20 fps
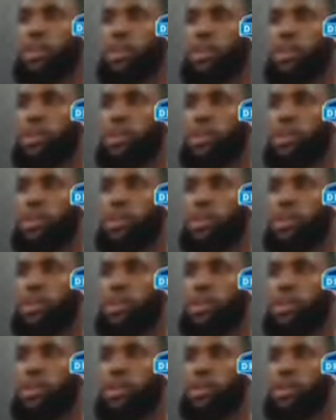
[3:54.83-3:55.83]

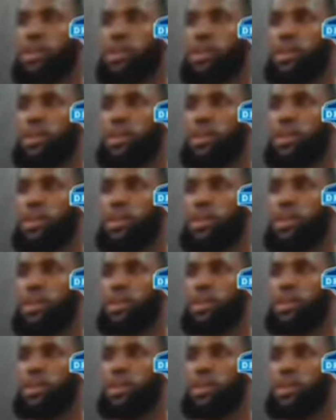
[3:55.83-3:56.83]

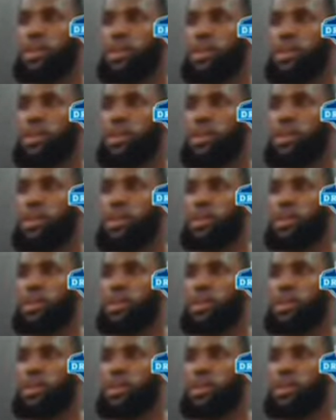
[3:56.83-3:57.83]

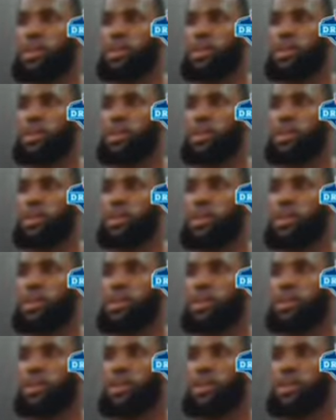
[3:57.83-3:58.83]

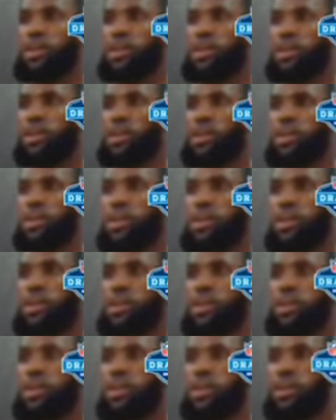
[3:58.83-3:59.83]

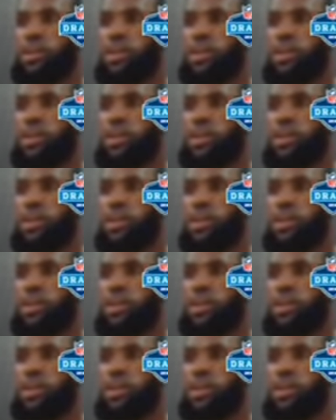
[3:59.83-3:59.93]
(not speaking)